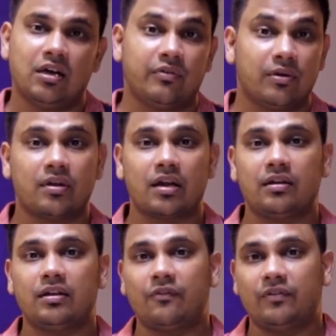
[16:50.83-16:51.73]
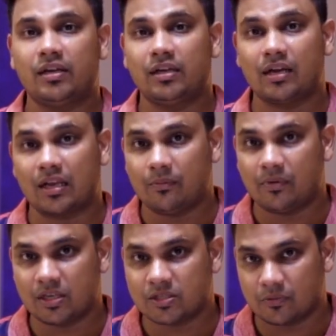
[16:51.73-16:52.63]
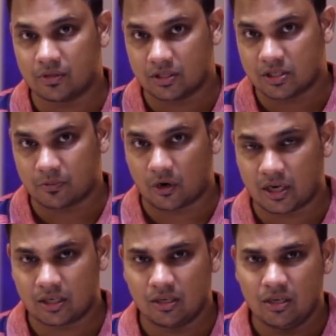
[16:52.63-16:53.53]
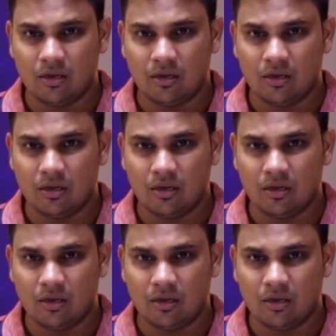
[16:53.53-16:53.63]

we would definitely recommend this product.